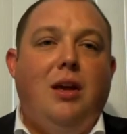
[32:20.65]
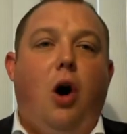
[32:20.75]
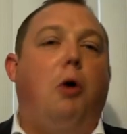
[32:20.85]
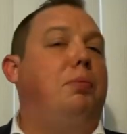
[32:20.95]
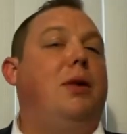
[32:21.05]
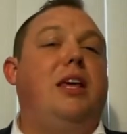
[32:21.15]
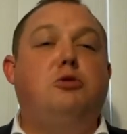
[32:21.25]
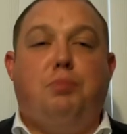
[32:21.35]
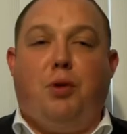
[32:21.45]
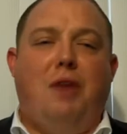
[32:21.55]
Oh,
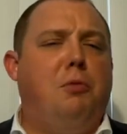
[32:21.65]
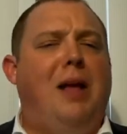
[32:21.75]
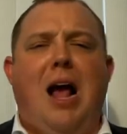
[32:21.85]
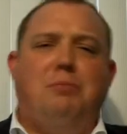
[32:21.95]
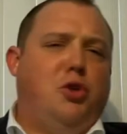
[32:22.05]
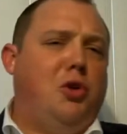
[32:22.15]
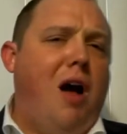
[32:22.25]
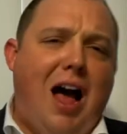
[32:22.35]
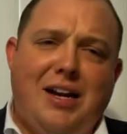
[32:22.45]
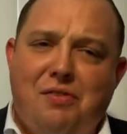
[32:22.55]
please pray for me. I'm
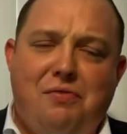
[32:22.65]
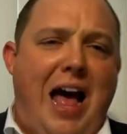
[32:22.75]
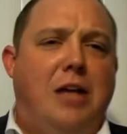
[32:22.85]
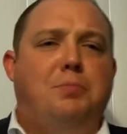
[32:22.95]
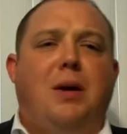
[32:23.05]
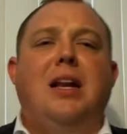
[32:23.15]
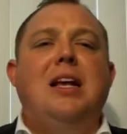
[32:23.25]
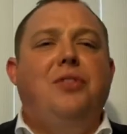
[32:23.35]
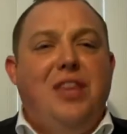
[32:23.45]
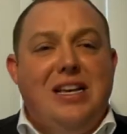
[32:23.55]
trying to fast, but
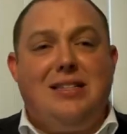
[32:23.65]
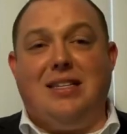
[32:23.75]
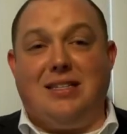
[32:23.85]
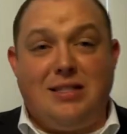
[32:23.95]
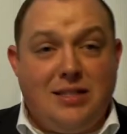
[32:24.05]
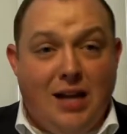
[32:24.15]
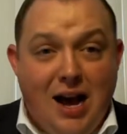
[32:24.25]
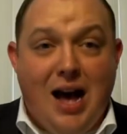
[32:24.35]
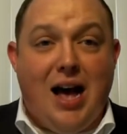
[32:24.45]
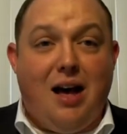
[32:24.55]
this is
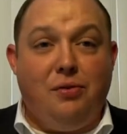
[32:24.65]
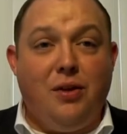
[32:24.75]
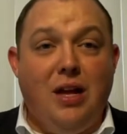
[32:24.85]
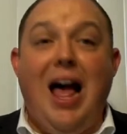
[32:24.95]
tough.